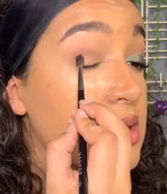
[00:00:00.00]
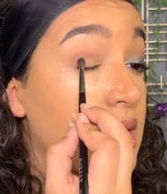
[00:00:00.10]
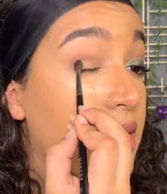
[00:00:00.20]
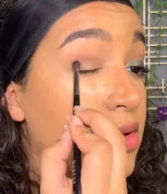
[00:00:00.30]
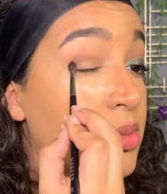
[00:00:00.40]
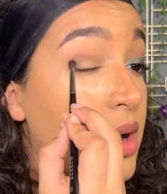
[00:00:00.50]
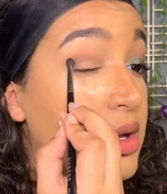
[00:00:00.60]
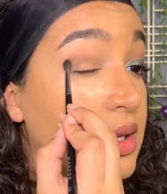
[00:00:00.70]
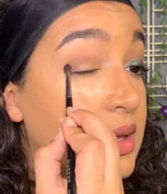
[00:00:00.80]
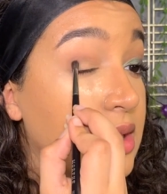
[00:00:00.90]
the other
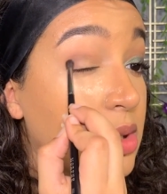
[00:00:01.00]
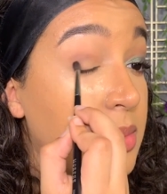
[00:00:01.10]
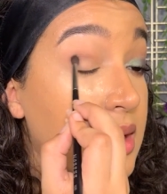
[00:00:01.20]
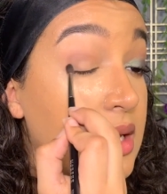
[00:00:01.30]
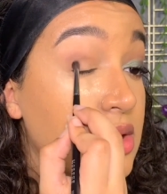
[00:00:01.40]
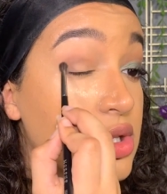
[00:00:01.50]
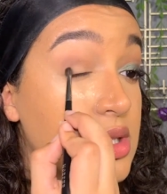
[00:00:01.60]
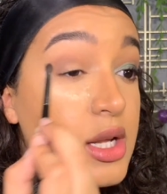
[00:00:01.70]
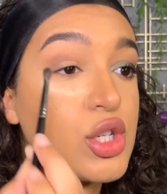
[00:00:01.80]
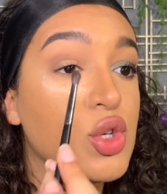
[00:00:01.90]
brown a little bit, just
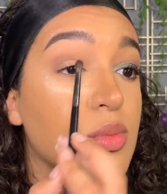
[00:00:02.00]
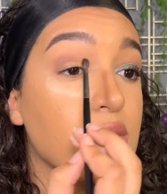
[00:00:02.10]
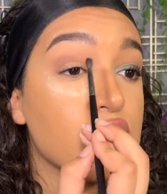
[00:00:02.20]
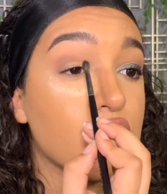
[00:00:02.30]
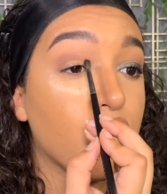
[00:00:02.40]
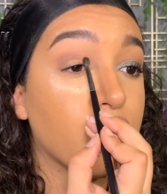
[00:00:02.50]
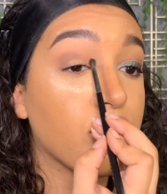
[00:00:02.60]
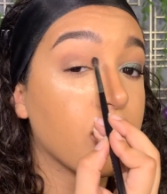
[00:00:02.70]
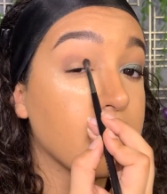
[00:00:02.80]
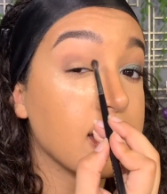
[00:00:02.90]
not too much
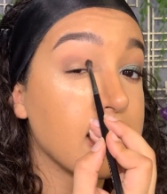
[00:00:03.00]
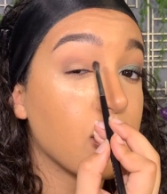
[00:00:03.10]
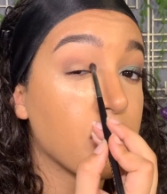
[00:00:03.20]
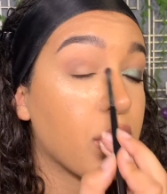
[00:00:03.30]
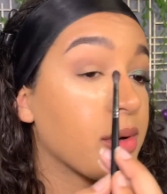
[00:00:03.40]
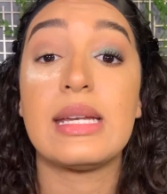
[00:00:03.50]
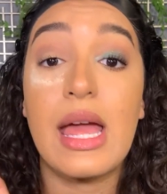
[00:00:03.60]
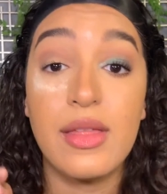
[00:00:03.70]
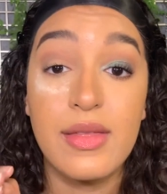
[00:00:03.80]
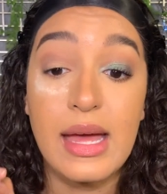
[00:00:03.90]
over in this inner part.
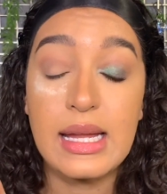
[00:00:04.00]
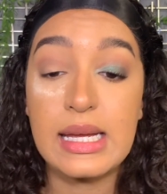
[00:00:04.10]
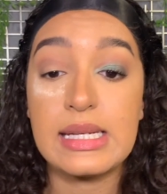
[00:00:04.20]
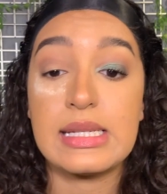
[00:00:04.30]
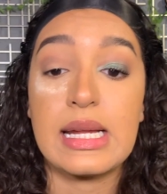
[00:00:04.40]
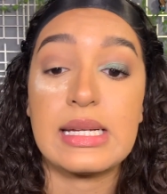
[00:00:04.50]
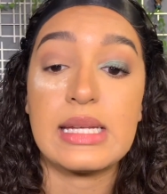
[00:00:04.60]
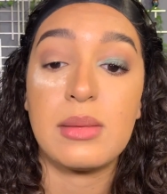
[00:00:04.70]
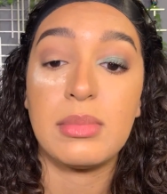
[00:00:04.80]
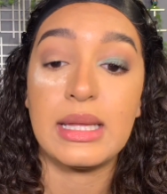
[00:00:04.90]
Now that that is nice
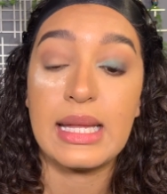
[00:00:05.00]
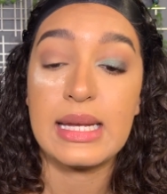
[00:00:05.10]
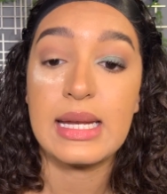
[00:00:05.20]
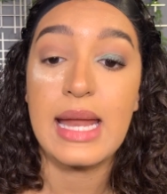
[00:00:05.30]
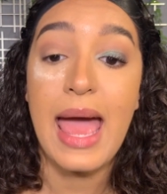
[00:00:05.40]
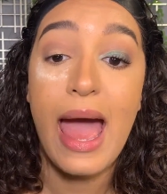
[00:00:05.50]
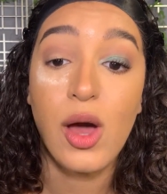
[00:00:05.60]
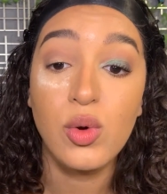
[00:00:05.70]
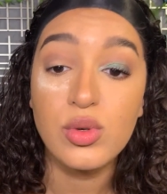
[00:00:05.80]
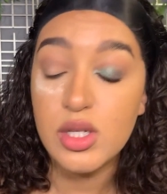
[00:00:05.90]
and blended
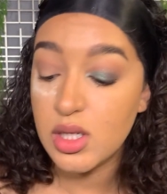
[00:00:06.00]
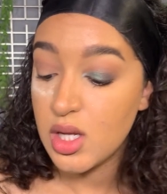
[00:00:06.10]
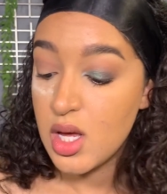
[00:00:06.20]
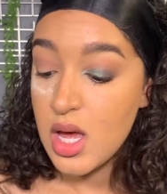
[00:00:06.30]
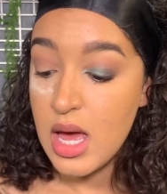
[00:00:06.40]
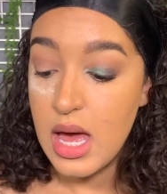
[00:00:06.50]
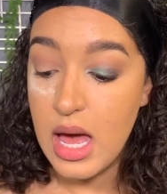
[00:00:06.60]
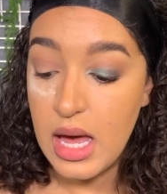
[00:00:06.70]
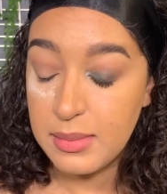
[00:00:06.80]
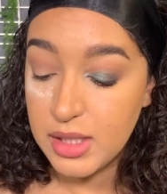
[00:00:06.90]
out,
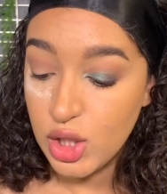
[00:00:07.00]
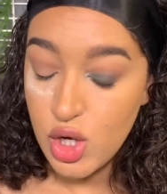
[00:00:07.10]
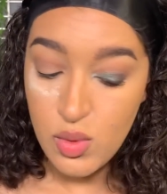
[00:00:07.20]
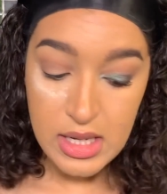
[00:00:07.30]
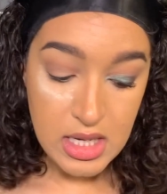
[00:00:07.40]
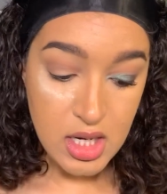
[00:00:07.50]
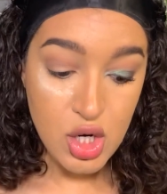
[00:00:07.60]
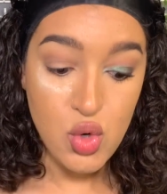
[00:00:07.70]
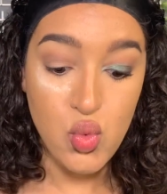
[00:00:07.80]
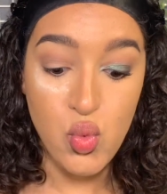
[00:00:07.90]
I'm gonna go
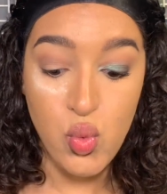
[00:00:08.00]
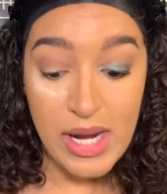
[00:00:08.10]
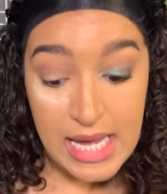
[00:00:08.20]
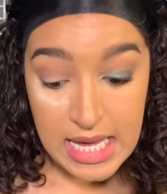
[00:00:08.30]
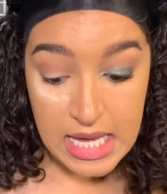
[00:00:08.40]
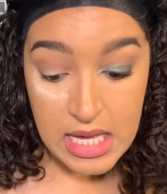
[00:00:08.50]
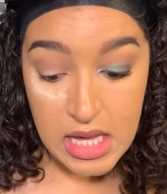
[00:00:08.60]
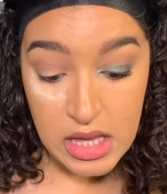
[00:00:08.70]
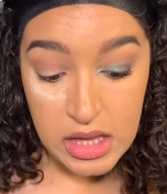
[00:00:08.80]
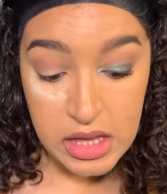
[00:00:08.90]
in
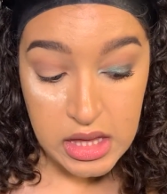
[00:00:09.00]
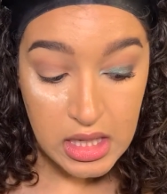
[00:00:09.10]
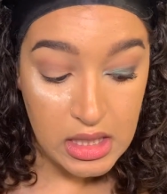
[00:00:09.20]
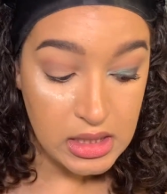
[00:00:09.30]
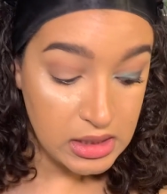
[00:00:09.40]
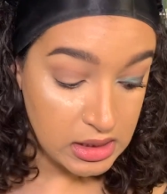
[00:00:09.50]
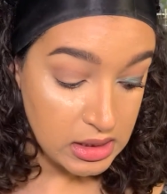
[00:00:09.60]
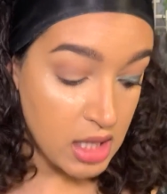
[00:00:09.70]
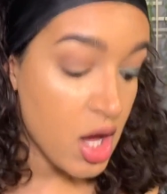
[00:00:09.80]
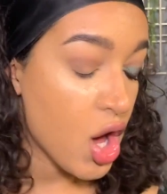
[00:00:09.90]
with,
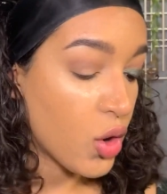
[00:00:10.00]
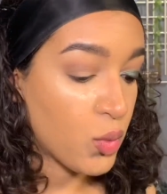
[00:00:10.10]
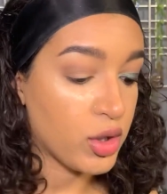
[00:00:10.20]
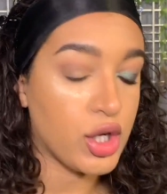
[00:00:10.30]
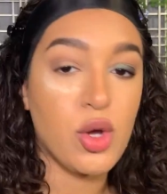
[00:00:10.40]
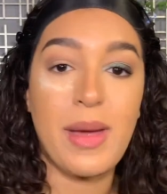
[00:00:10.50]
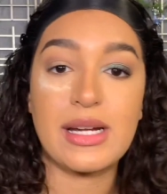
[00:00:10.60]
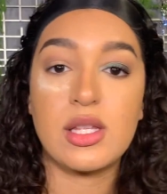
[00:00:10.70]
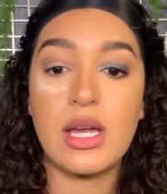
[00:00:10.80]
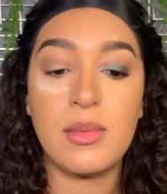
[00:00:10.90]
we're gonna go back
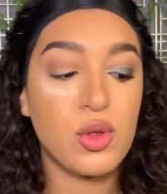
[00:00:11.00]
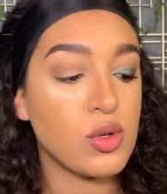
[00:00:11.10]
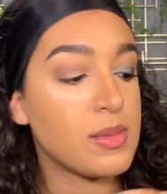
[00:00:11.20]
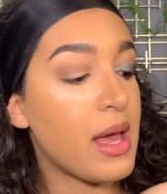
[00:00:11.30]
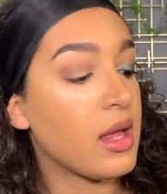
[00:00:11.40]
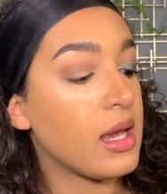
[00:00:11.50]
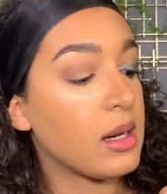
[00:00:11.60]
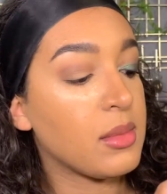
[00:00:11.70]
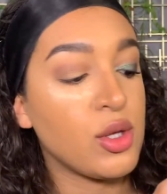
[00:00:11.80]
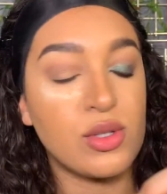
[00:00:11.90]
to the Game of Thrones palette, and
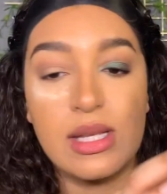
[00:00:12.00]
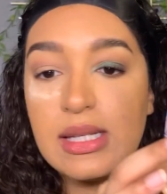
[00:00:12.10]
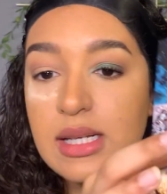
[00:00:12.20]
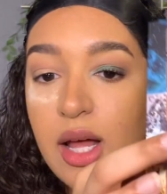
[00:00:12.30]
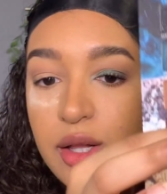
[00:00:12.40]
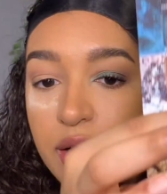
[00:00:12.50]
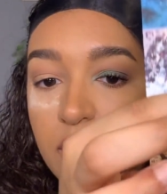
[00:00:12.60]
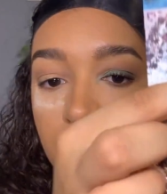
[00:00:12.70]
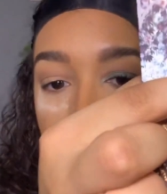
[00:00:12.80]
I'm gonna use this color,